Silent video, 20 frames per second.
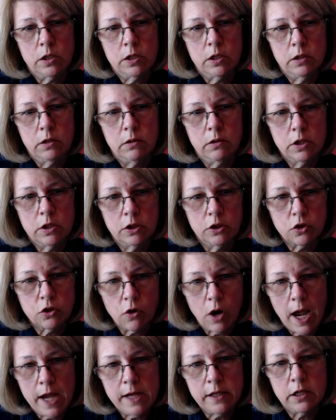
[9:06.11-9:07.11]
to
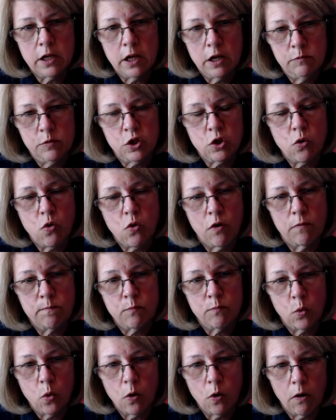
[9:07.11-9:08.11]
try to absorb
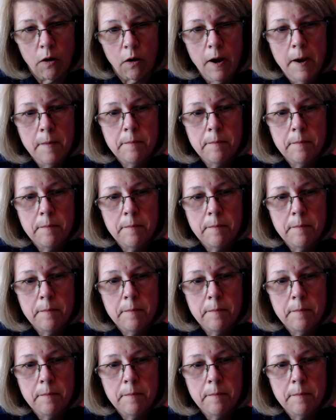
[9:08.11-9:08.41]
more.